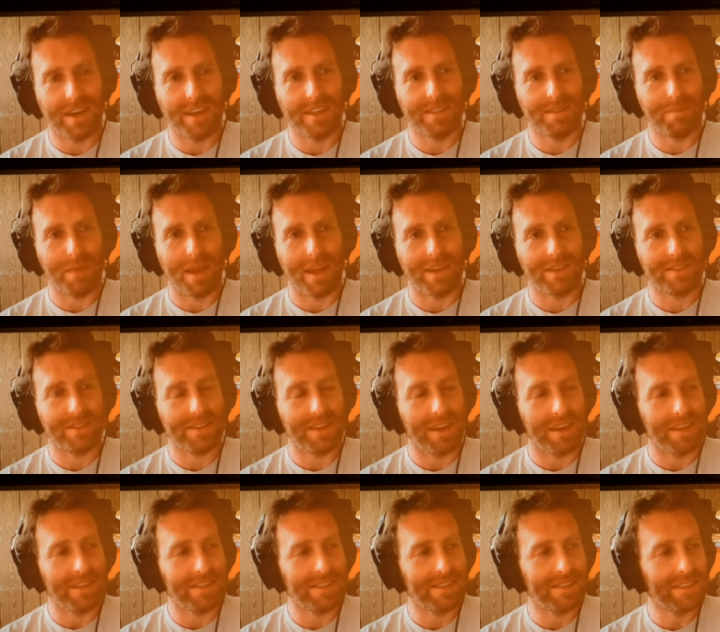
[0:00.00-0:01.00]
It does make
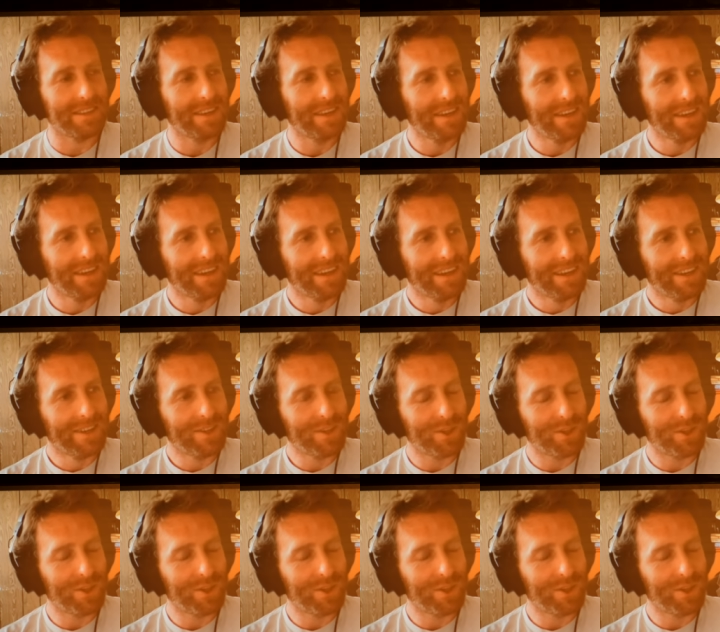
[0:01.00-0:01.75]
sense. Okay, good.